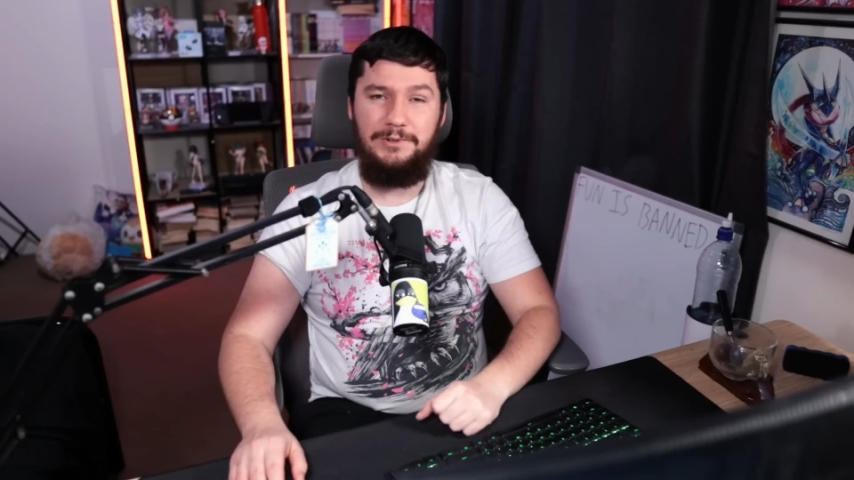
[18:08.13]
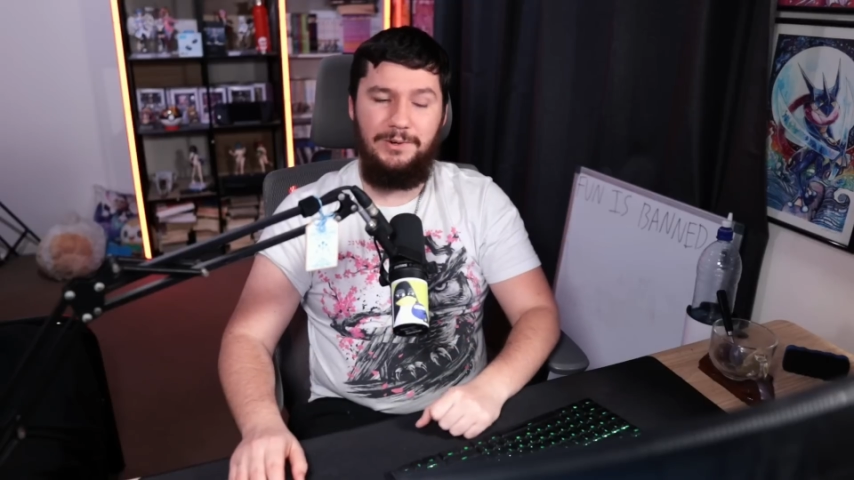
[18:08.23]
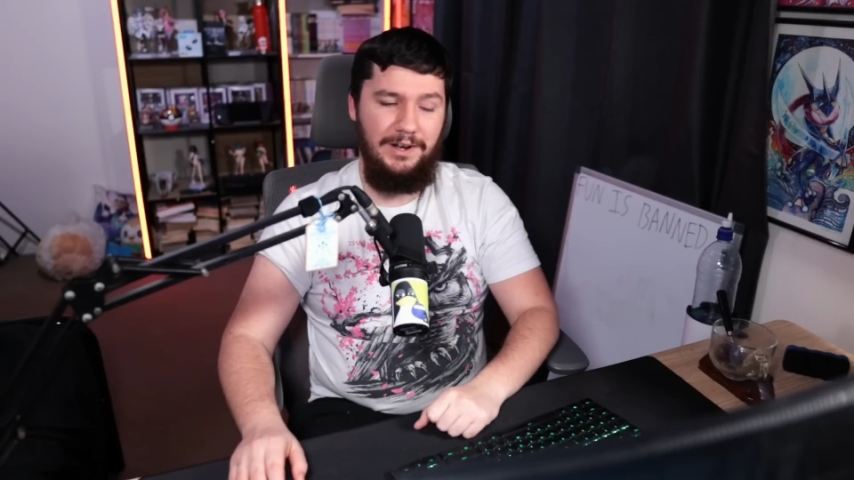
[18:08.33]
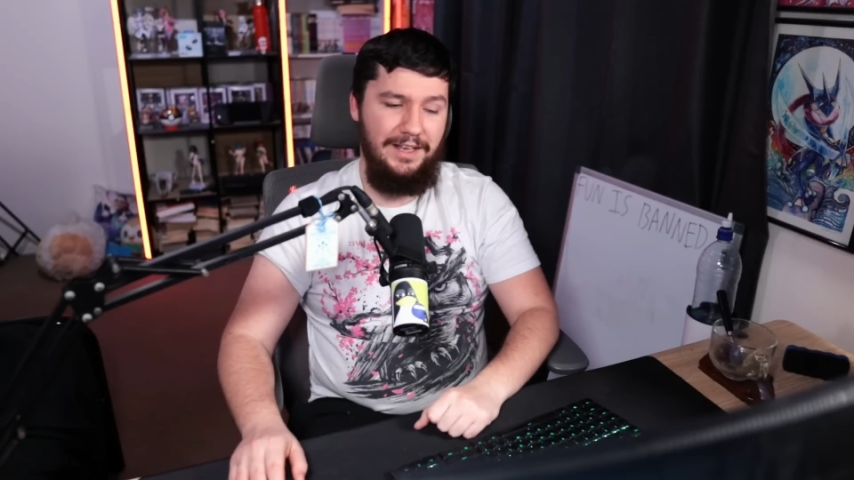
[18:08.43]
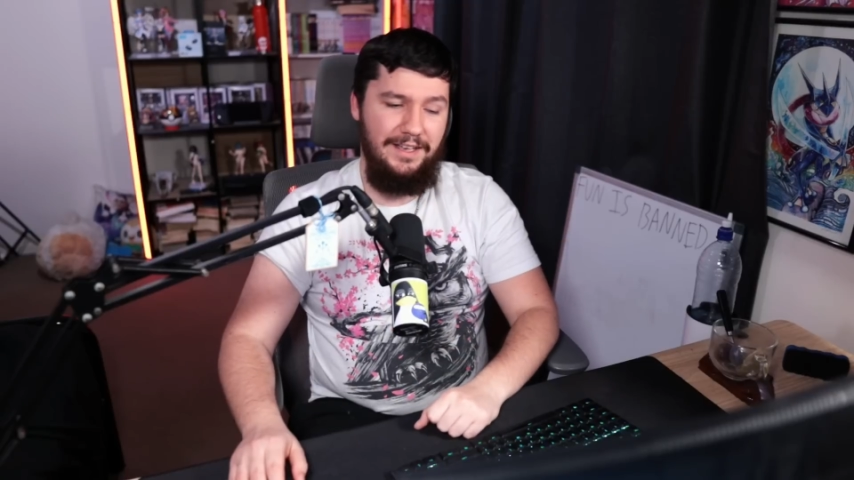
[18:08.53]

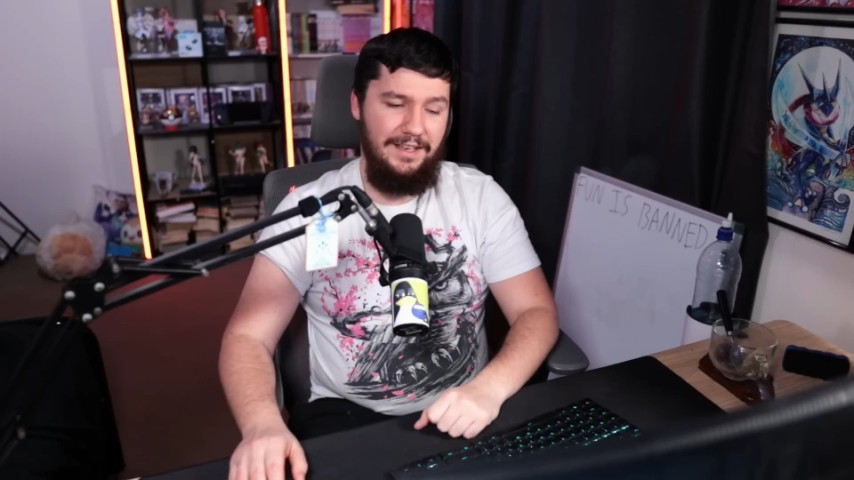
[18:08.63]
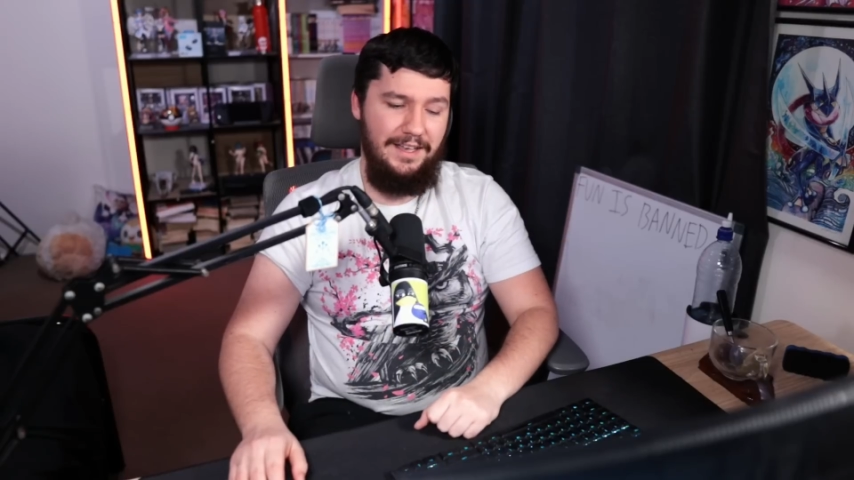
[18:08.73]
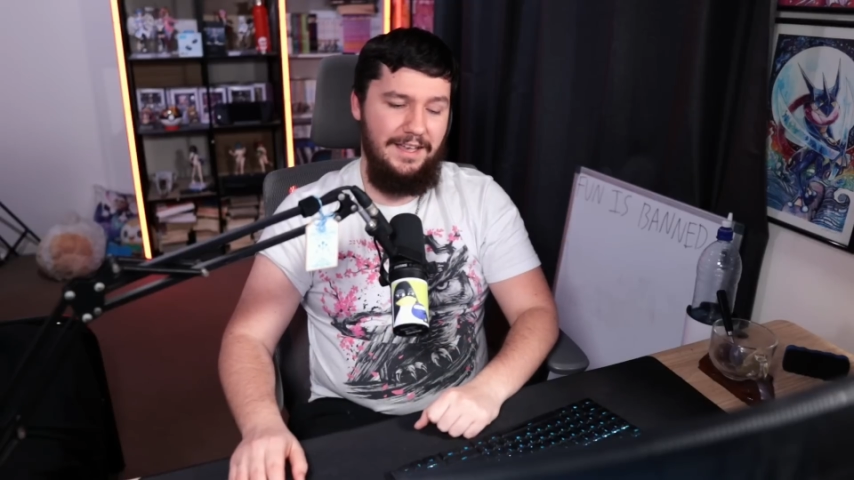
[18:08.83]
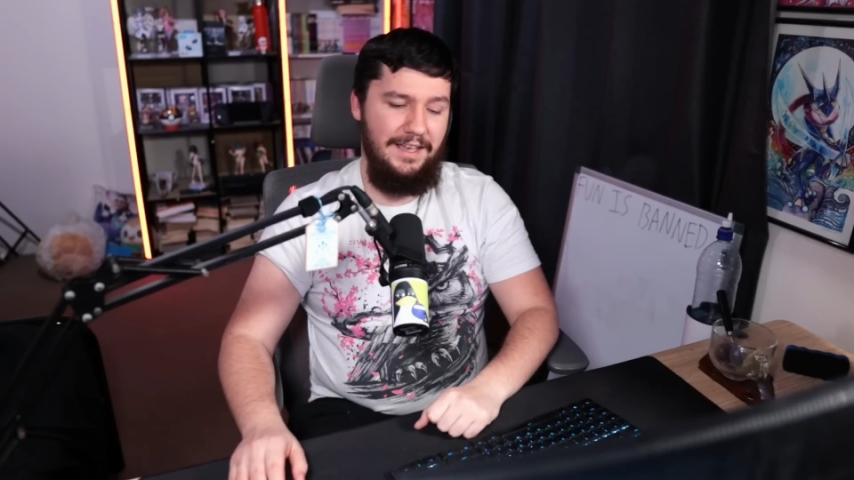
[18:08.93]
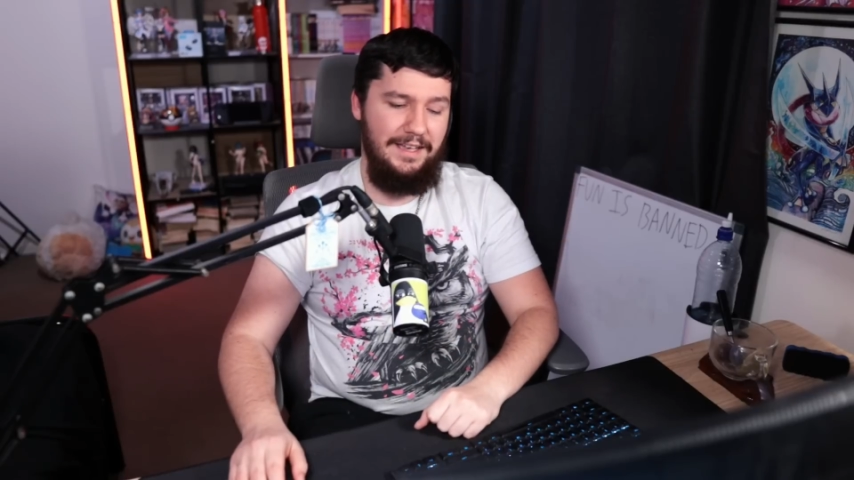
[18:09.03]
war
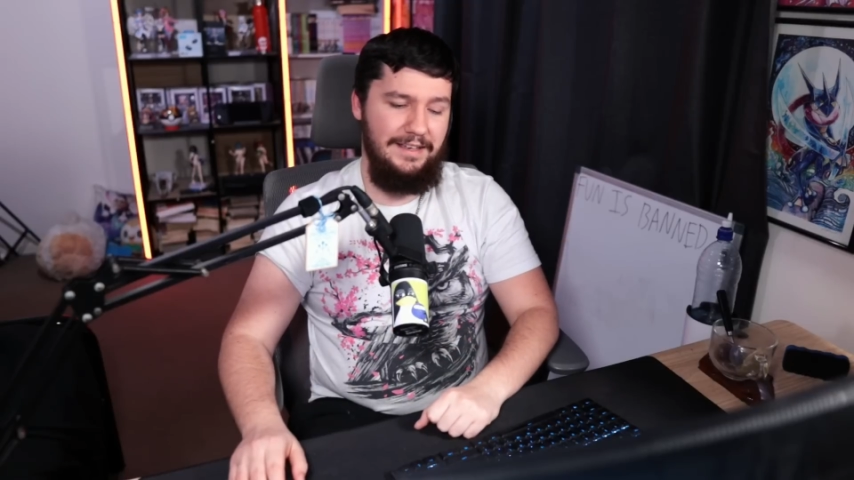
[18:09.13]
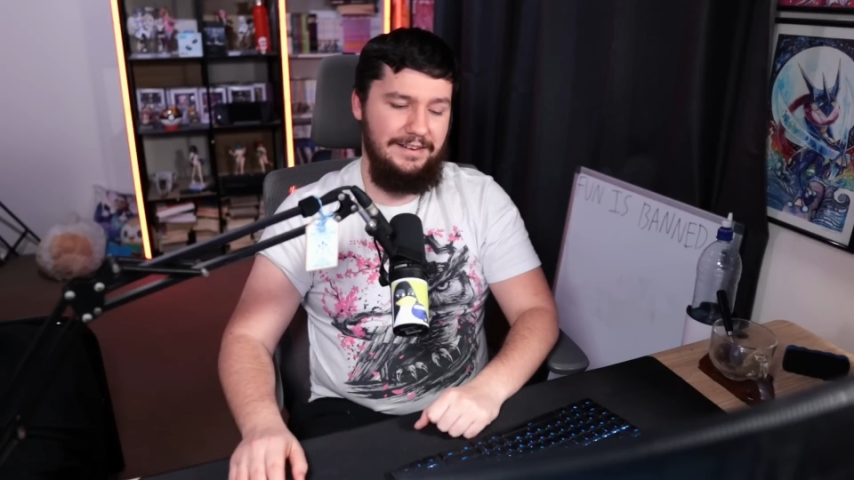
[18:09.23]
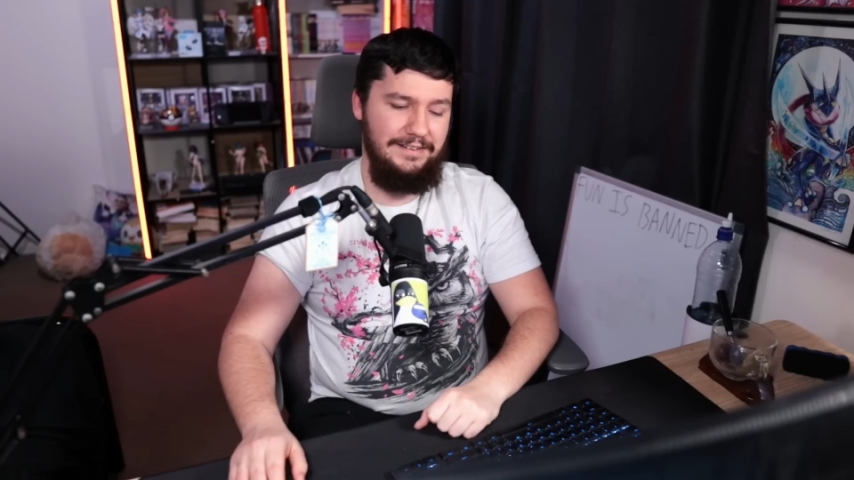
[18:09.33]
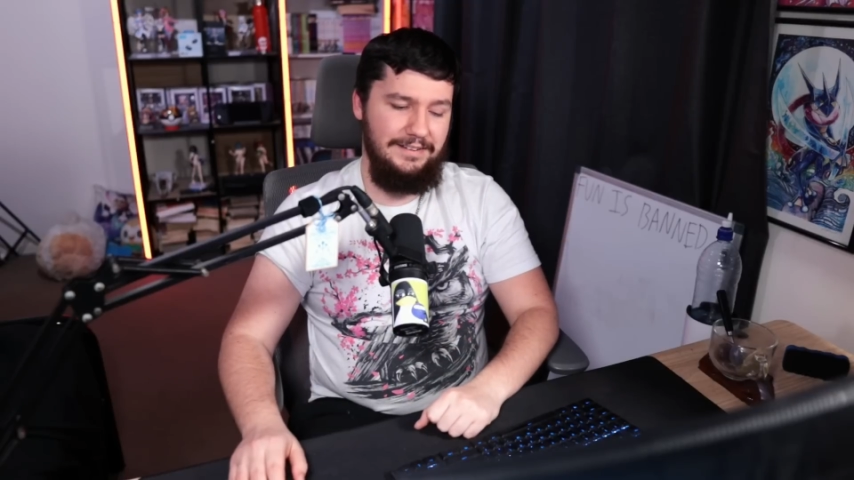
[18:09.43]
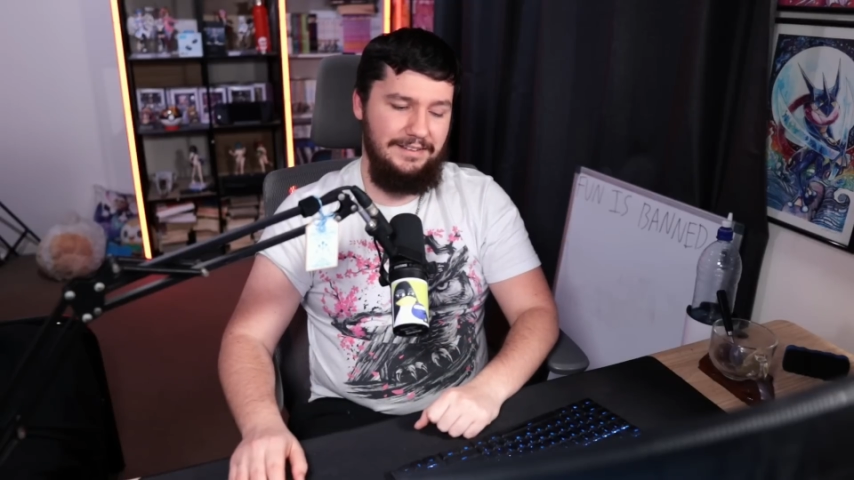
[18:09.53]

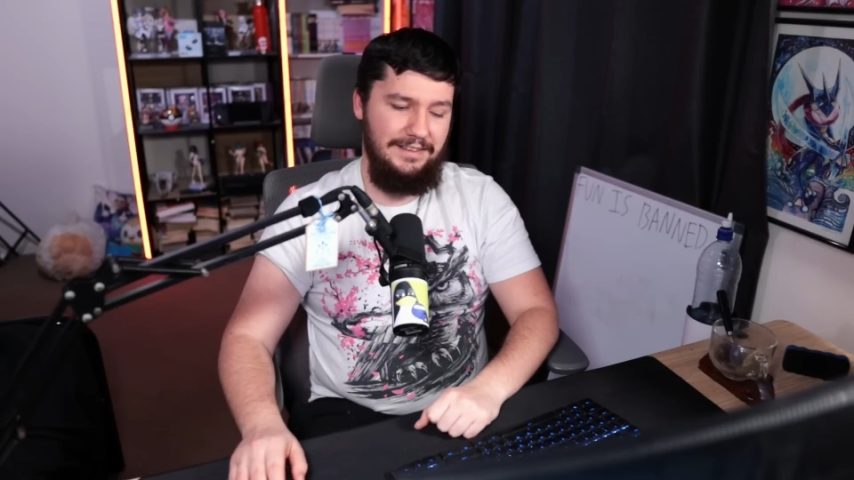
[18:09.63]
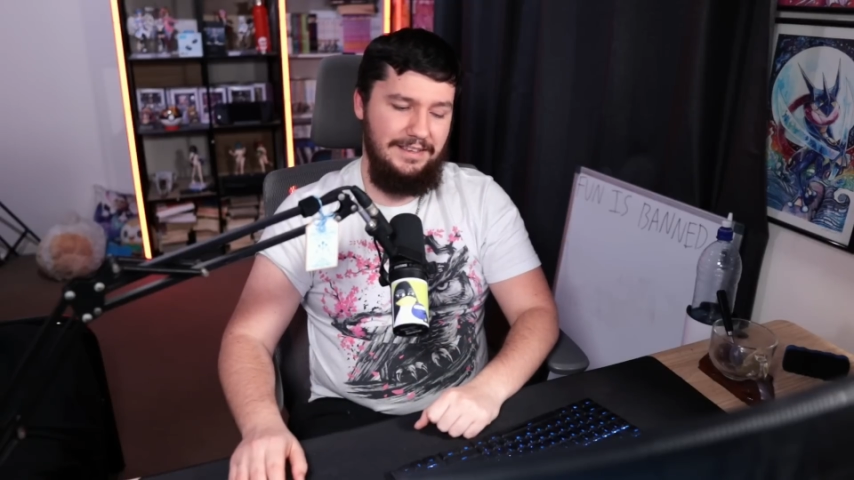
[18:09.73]
and,